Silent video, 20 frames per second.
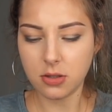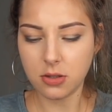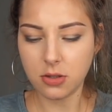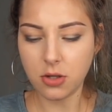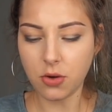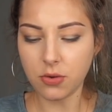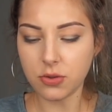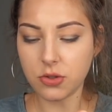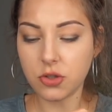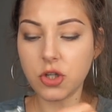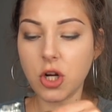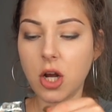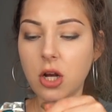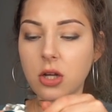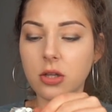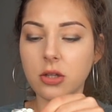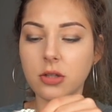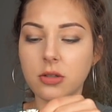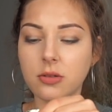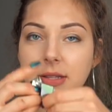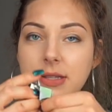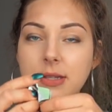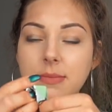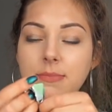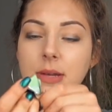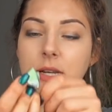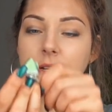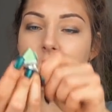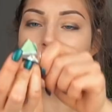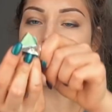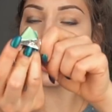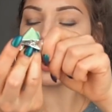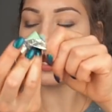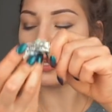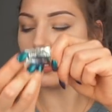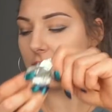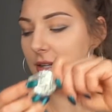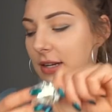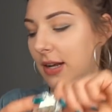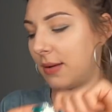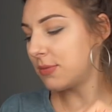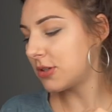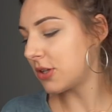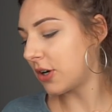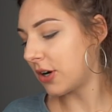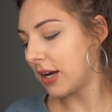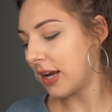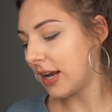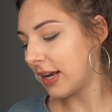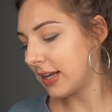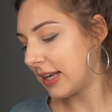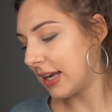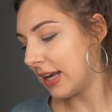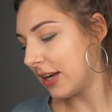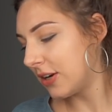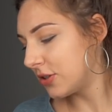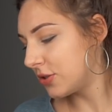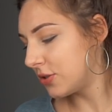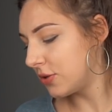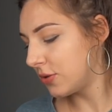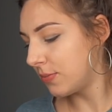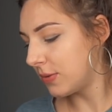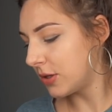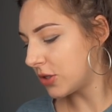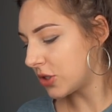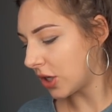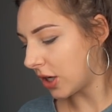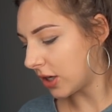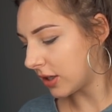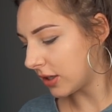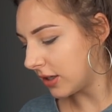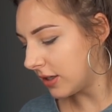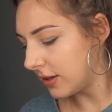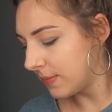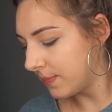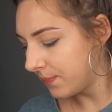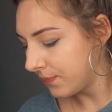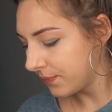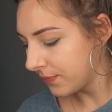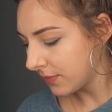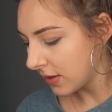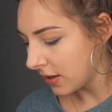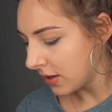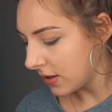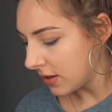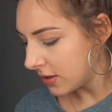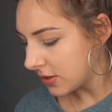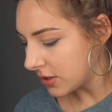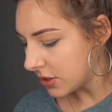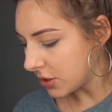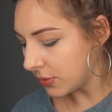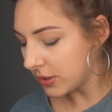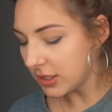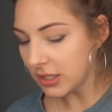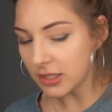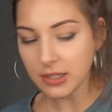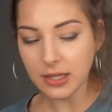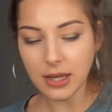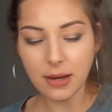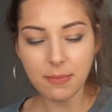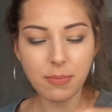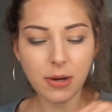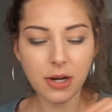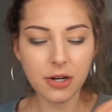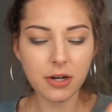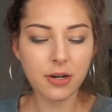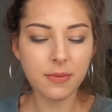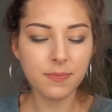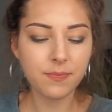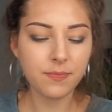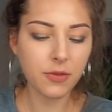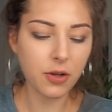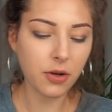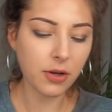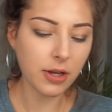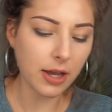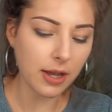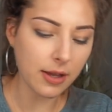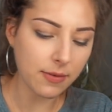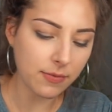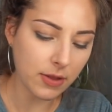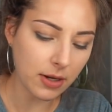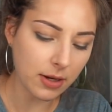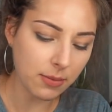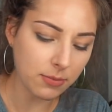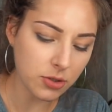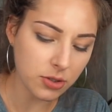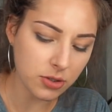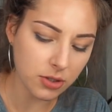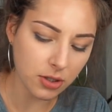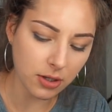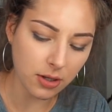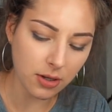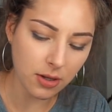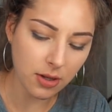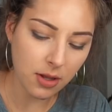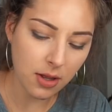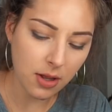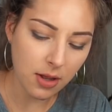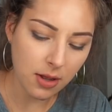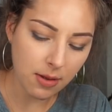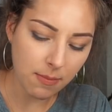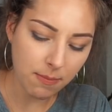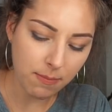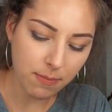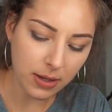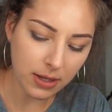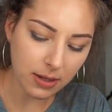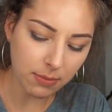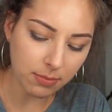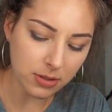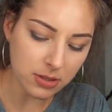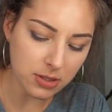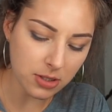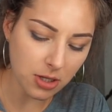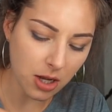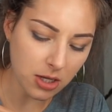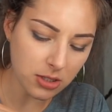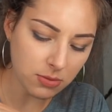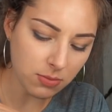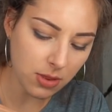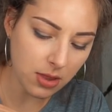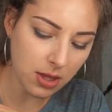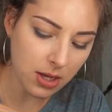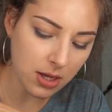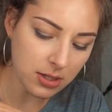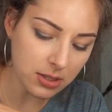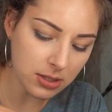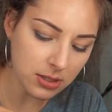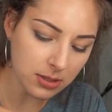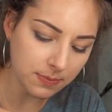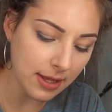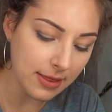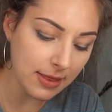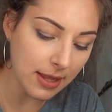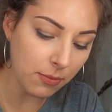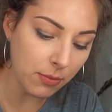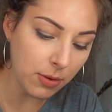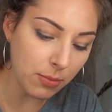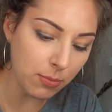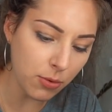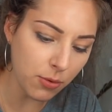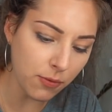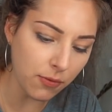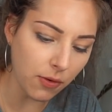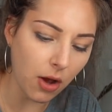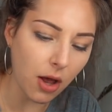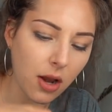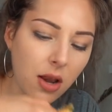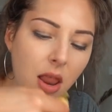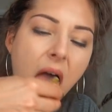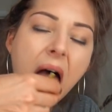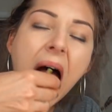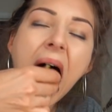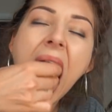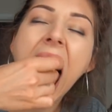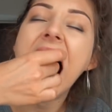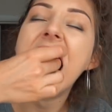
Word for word: No, it's chocolate. It's a mint chocolate. I'm sorry, I cannot do mint chocolate. So we didn't get butter. Okay, then I'm just gonna pick up the sauce with this. And then we move on